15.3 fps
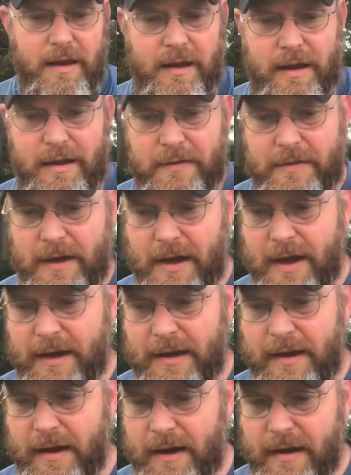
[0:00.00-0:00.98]
anything I
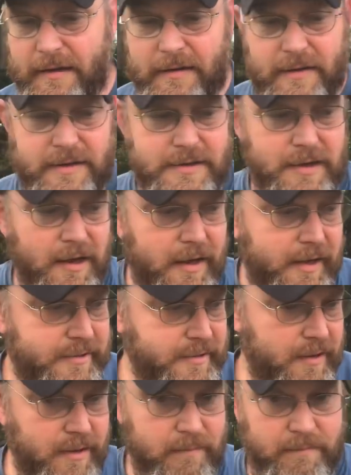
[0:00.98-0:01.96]
can add to this
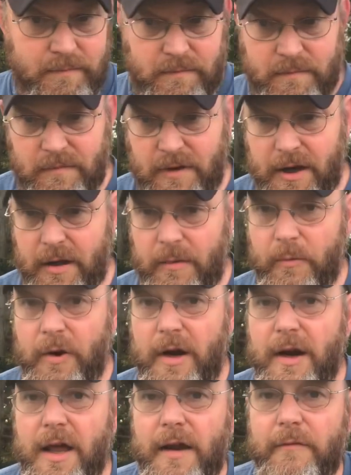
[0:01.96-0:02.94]
collection, I'm
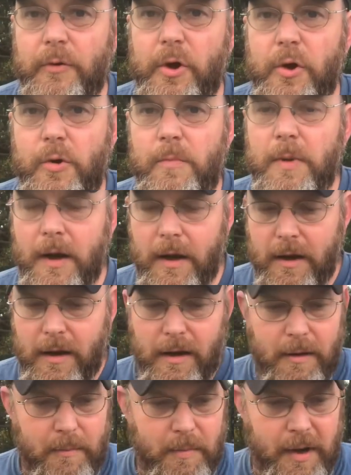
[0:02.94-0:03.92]
running out of room,
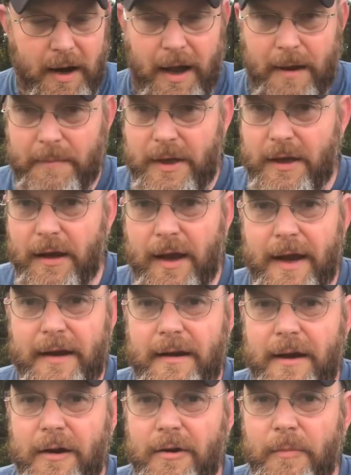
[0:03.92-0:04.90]
but I'd be glad
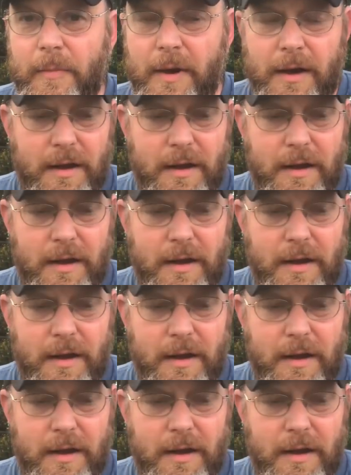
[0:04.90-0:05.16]
to hear them.